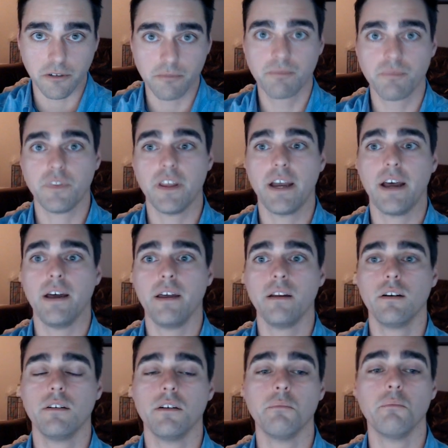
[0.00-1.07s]
that
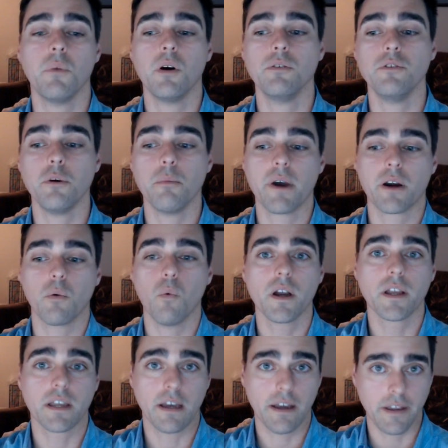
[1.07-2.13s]
no matter what
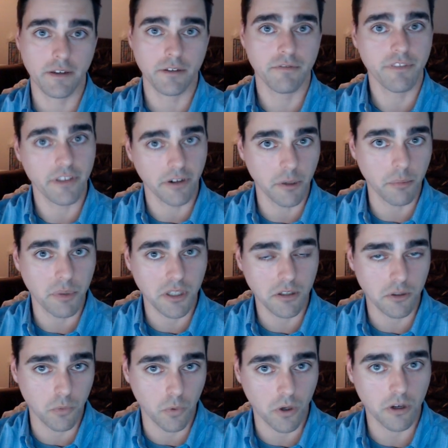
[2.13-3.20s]
kind of therapy you
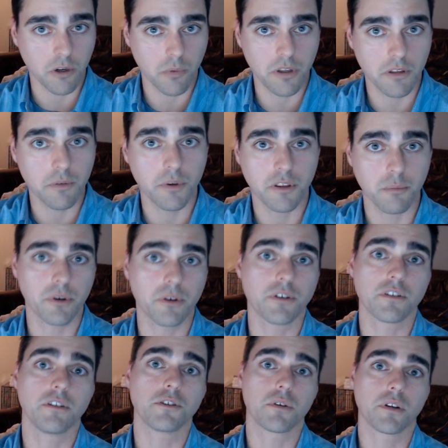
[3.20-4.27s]
work with a person
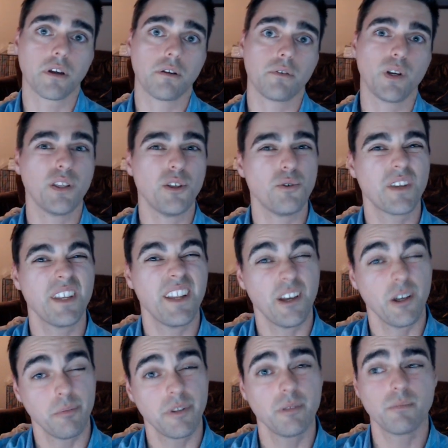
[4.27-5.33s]
that's recovering, you can help
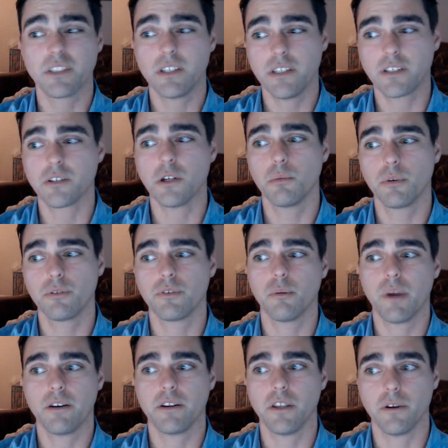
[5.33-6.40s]
them stay sober for about a
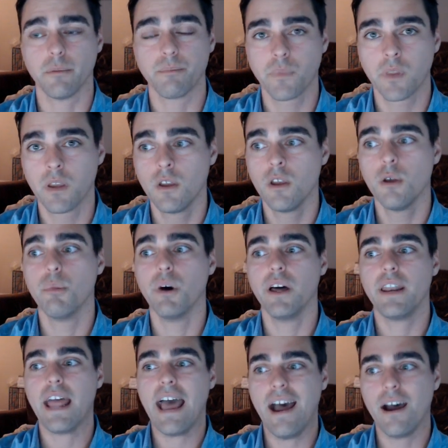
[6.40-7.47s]
year. But
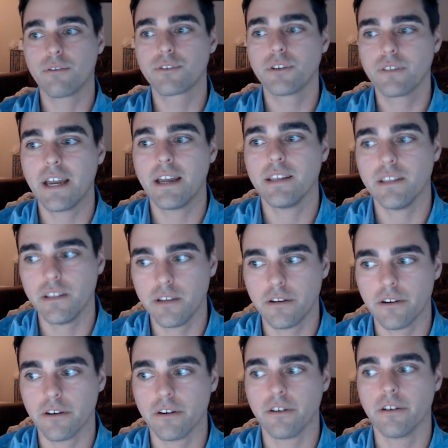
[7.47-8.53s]
after that year,